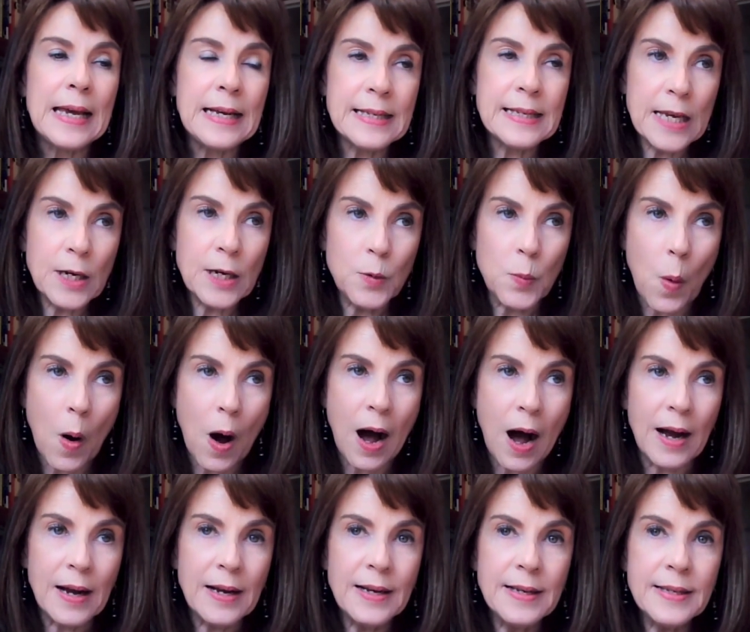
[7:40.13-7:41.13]
Is it
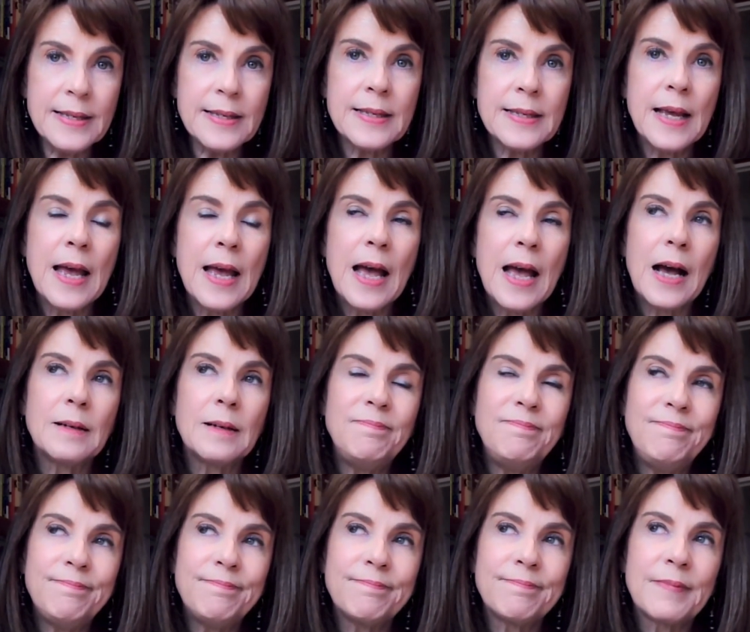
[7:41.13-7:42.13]
wise?
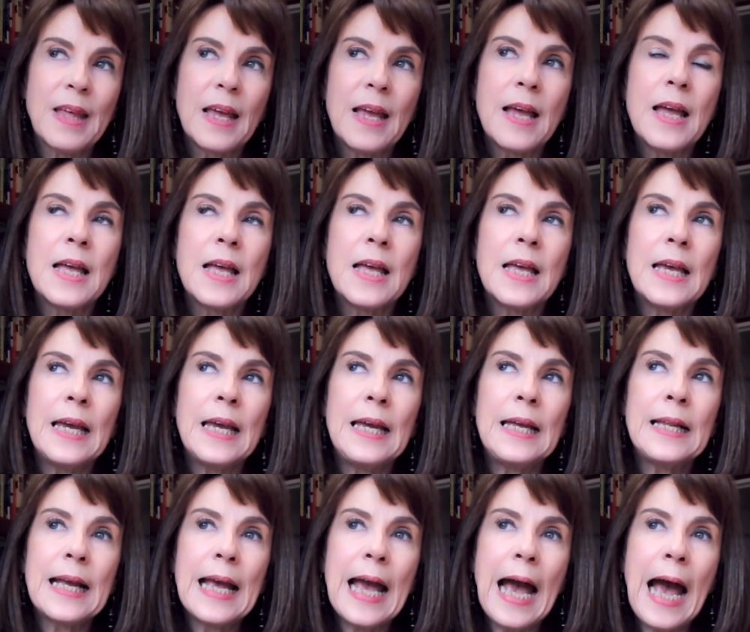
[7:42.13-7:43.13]

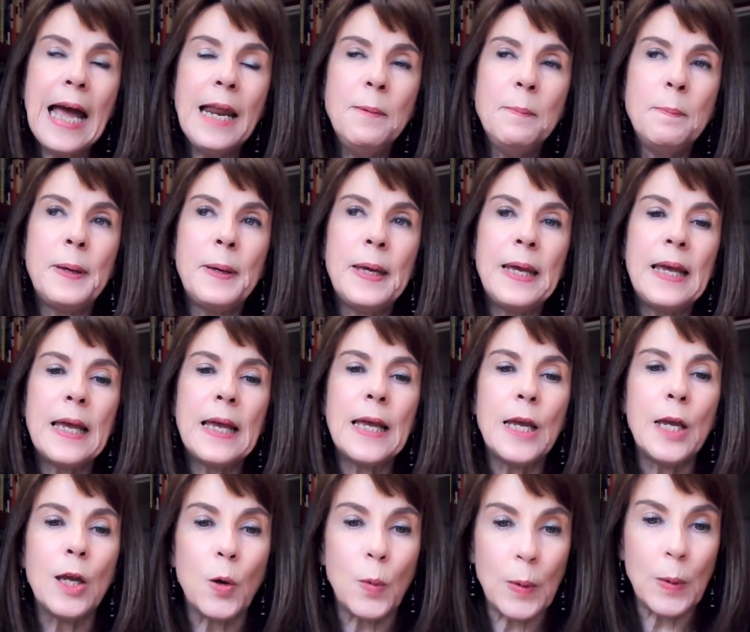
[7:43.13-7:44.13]
It can
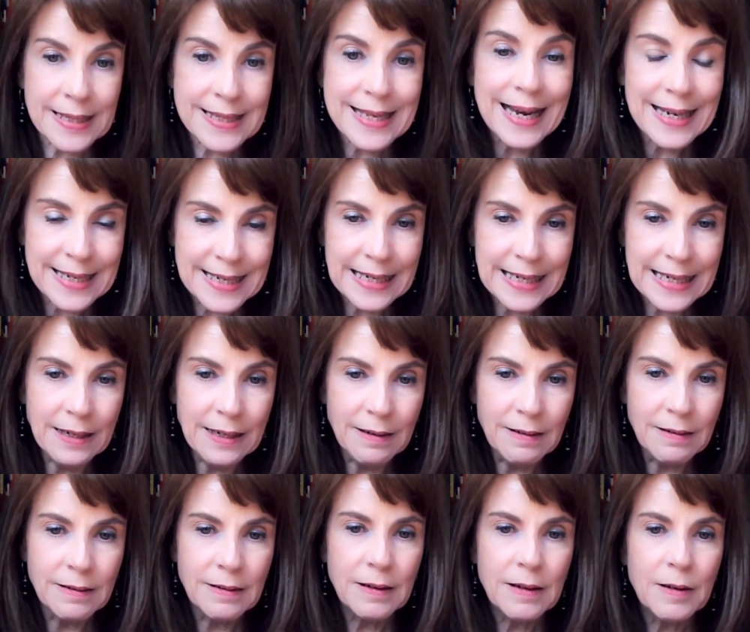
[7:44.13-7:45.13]
be
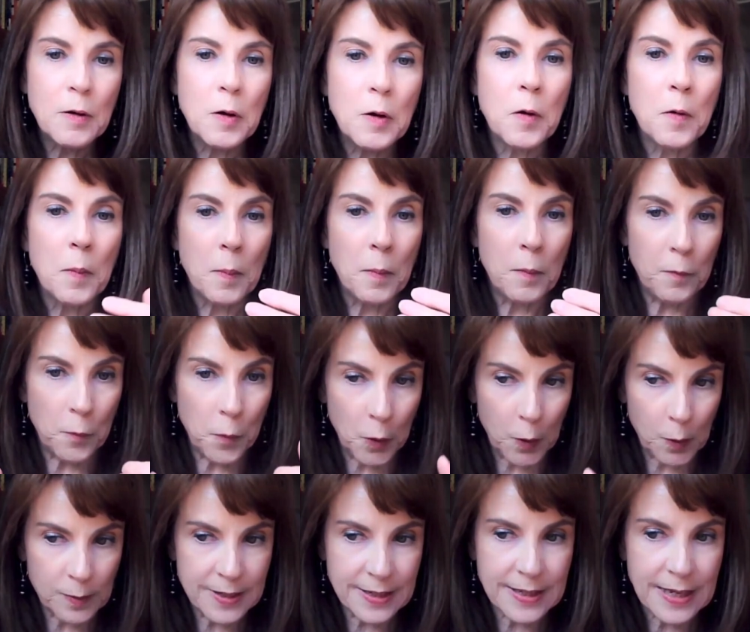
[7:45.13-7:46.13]
irritating for
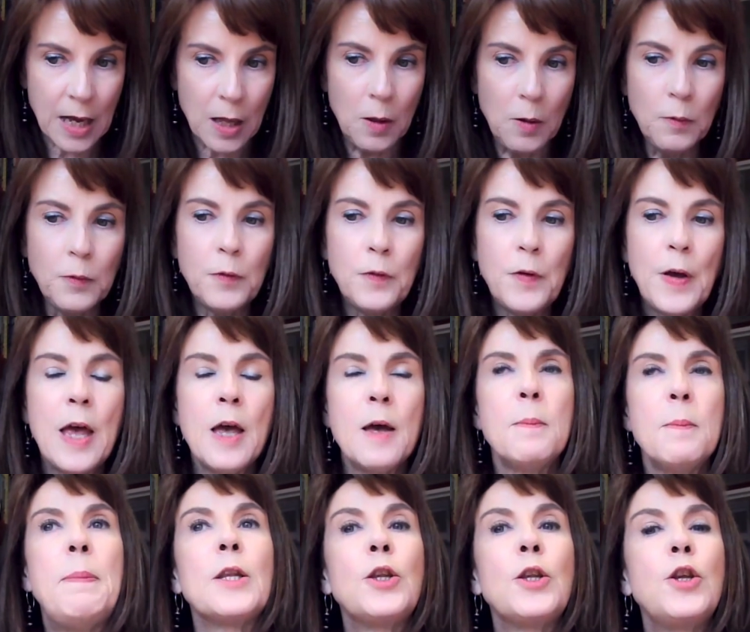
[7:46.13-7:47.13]
yourself,
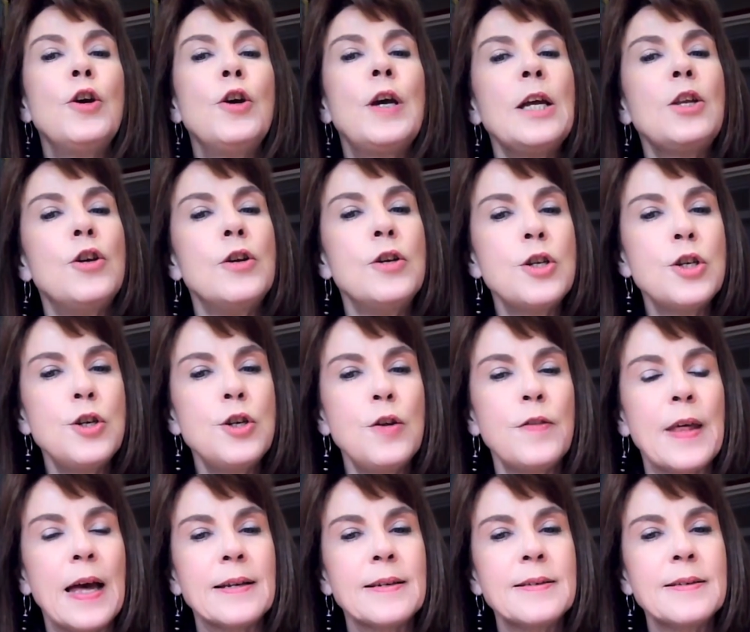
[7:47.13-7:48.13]
but you get used
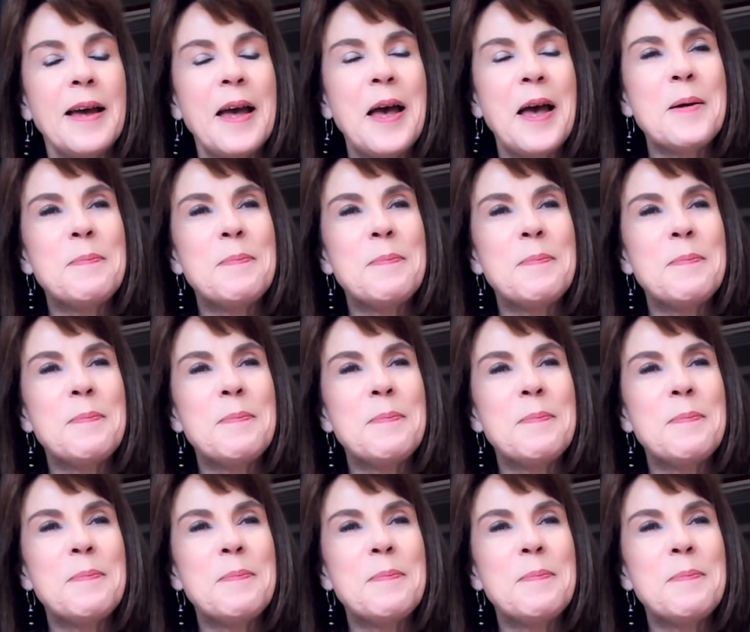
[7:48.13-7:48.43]
to that.